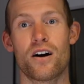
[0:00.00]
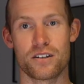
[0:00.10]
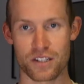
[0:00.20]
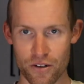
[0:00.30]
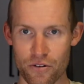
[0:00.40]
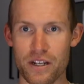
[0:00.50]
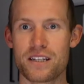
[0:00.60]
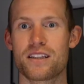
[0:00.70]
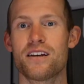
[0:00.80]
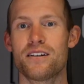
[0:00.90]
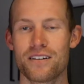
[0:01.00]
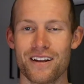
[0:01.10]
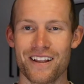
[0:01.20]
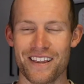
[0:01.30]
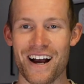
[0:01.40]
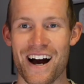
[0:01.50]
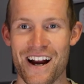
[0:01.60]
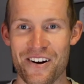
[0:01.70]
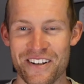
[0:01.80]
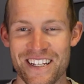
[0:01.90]
until you reach the
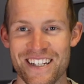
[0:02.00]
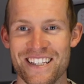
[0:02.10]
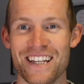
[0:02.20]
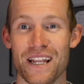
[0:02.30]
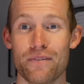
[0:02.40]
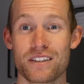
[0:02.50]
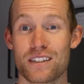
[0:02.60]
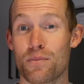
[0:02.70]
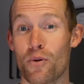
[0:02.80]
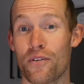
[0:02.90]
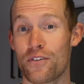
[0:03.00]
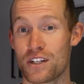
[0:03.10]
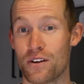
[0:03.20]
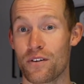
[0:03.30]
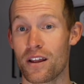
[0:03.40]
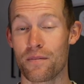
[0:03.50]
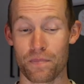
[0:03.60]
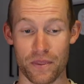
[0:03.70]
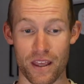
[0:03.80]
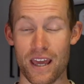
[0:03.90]
higher intensity levels, it's more efficient
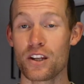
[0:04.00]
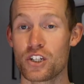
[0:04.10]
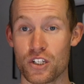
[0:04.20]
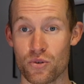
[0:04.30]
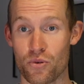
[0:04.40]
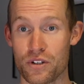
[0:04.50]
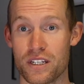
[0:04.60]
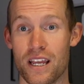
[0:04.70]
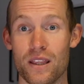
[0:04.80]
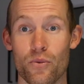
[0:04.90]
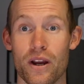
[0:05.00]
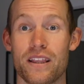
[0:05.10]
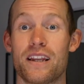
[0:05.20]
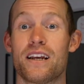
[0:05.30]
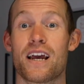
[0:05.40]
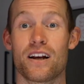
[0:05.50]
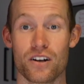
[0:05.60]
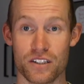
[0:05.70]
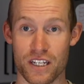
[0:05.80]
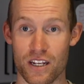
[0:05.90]
energy source in the way that it can
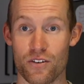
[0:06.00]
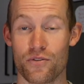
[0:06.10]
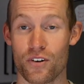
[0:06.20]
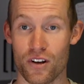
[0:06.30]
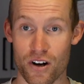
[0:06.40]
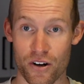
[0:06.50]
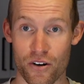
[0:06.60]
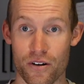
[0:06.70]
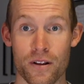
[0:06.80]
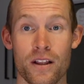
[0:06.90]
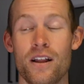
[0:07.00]
continue for longer.